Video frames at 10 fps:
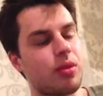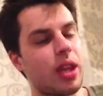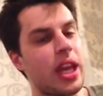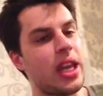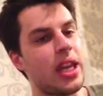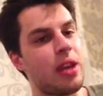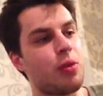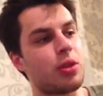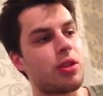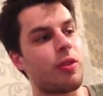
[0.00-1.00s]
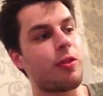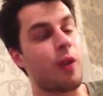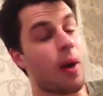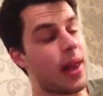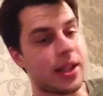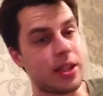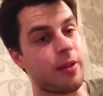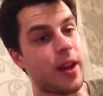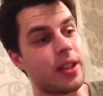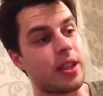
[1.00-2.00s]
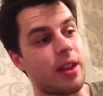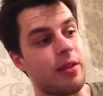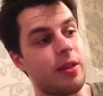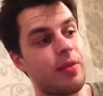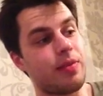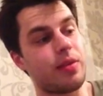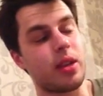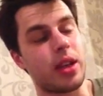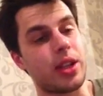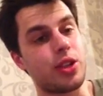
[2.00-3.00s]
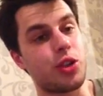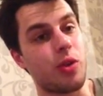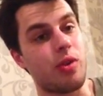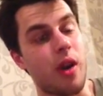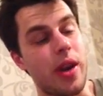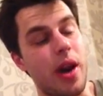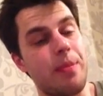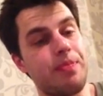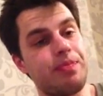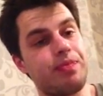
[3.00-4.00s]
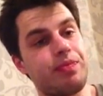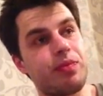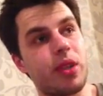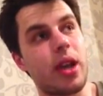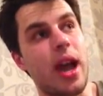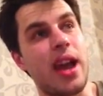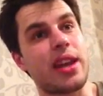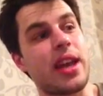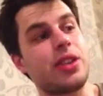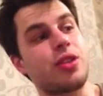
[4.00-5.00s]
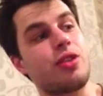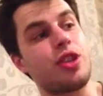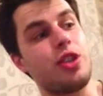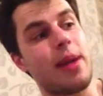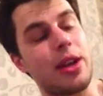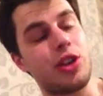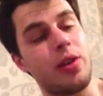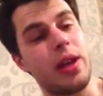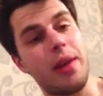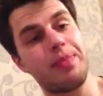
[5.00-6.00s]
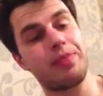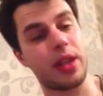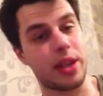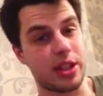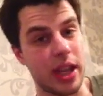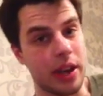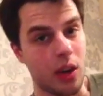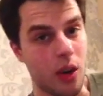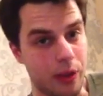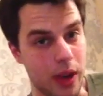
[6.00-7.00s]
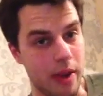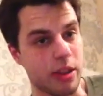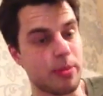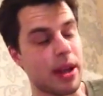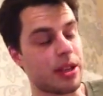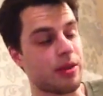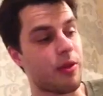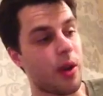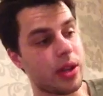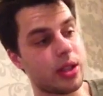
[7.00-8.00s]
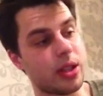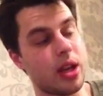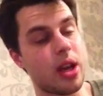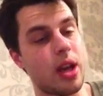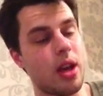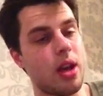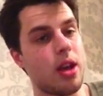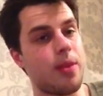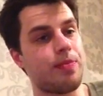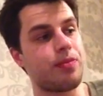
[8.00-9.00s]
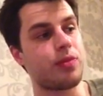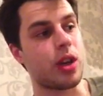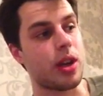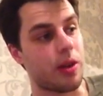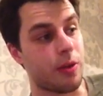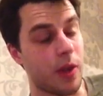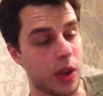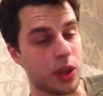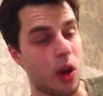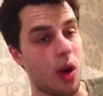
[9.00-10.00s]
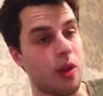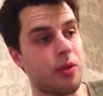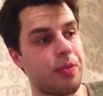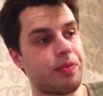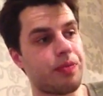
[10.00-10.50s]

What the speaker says: he was far less effective against John Ryder and against Chris Eubank Jr. in the second half of their respective fights than in the first half.